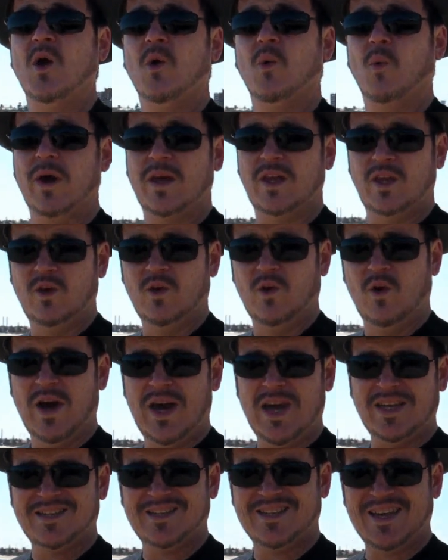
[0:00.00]
when you're
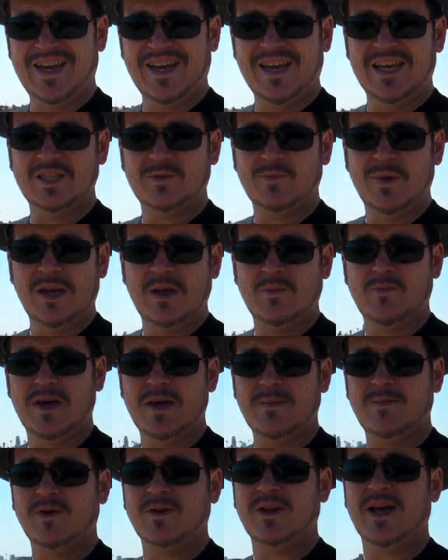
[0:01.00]
entertaining as many
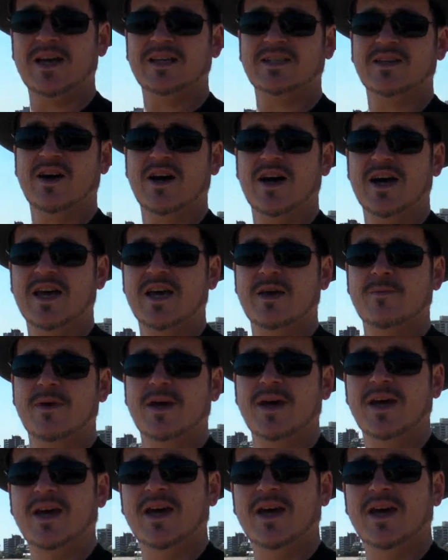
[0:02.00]
people as I am,